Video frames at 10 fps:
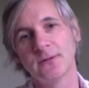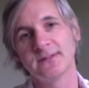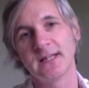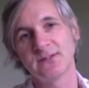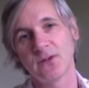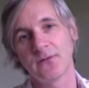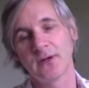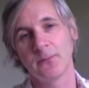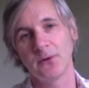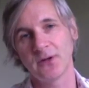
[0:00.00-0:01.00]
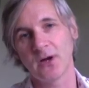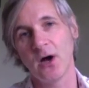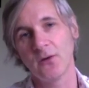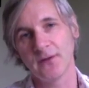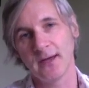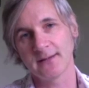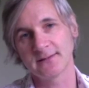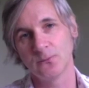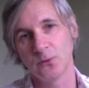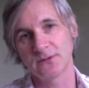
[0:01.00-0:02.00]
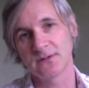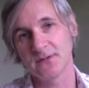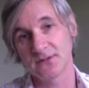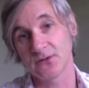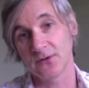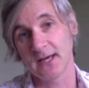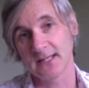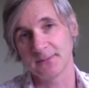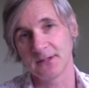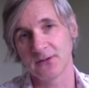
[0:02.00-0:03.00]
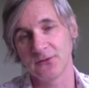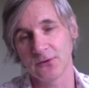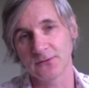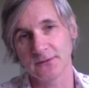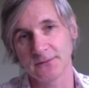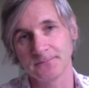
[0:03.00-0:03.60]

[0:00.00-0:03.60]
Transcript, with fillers: to say something about the context in which the study has been conducted.